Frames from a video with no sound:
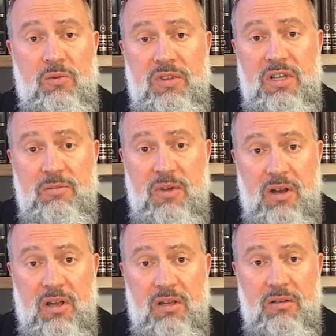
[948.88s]
with the
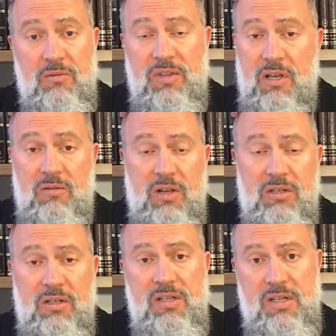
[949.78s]
Gemara without
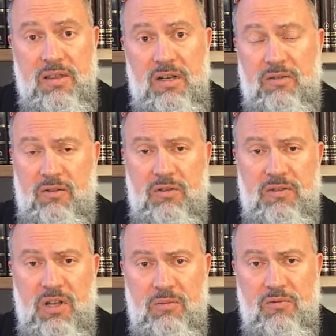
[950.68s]
Rashi is another level
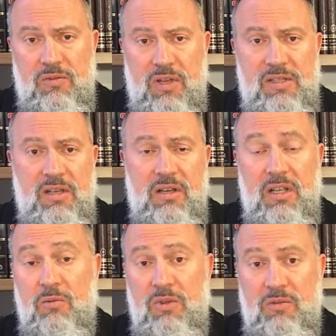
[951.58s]
of Talmud. And
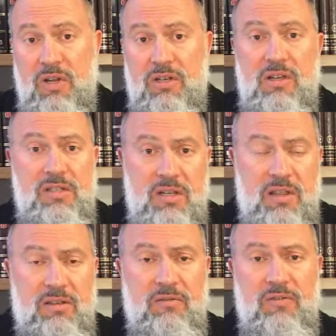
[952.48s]
studying it with Rashi is
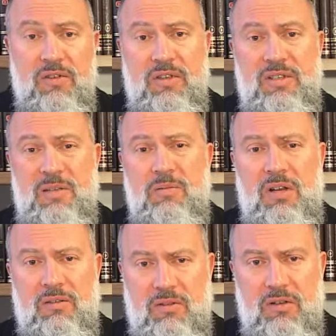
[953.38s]
another further, deeper
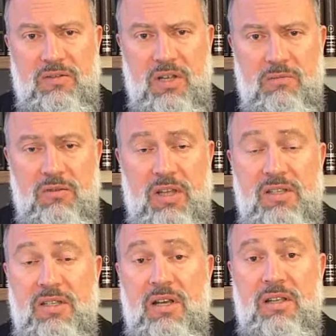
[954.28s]
level of Talmud.
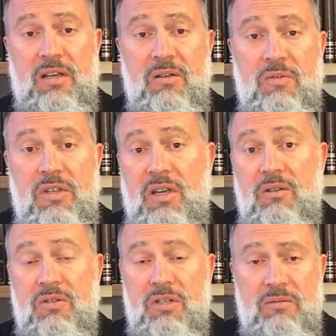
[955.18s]
And studying it with the
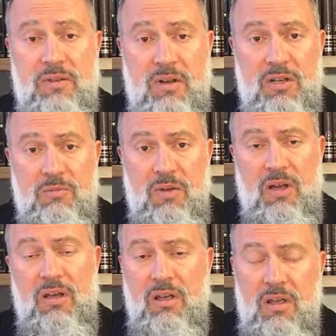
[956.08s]
Chidushim of the
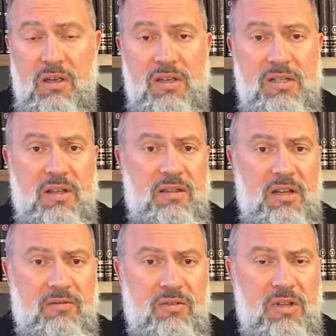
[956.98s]
Rashba is another
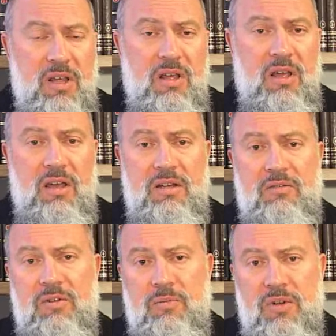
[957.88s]
level. And
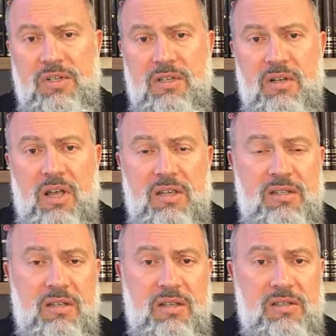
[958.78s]
every person
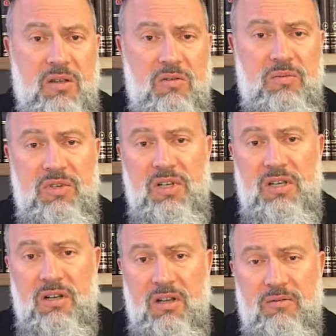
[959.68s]
has his own particular